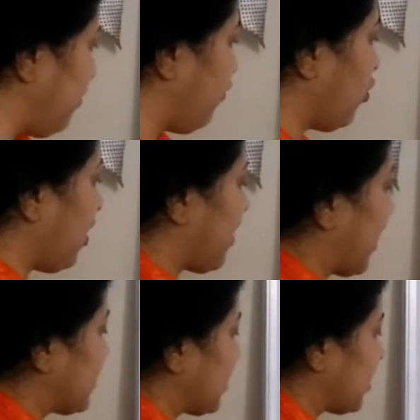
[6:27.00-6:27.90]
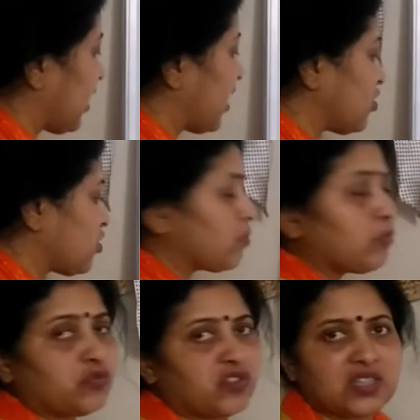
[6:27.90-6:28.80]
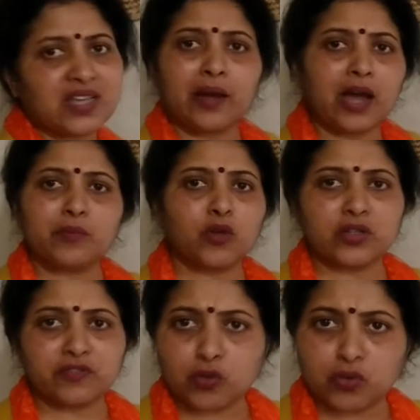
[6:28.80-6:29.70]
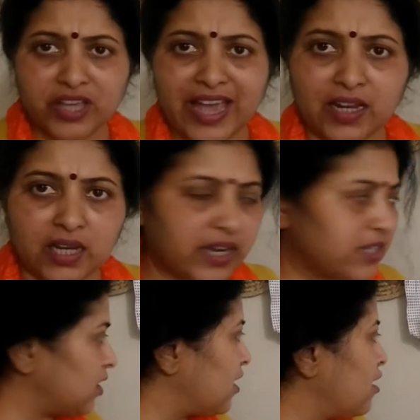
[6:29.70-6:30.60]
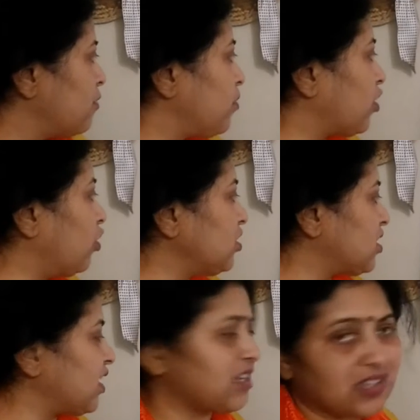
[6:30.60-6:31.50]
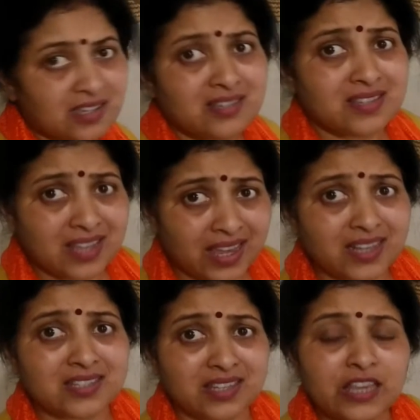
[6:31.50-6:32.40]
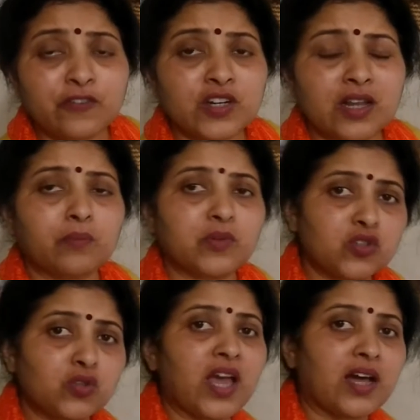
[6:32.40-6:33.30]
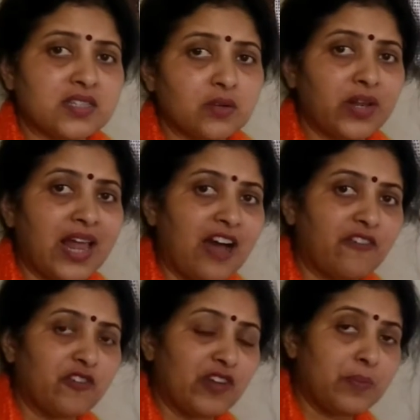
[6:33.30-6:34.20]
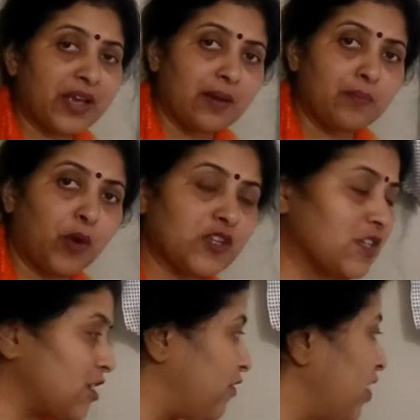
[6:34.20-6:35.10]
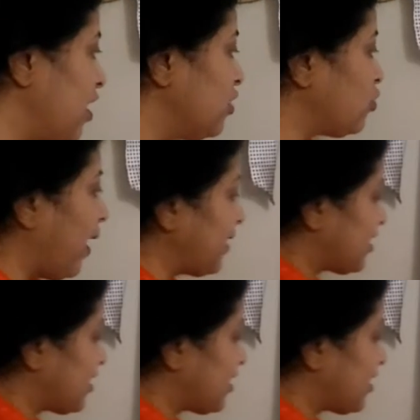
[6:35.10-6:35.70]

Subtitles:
before I write anything, I just remove this. I'm not even going to calculate it because it is 6 even numbers. So the answer will become positive. So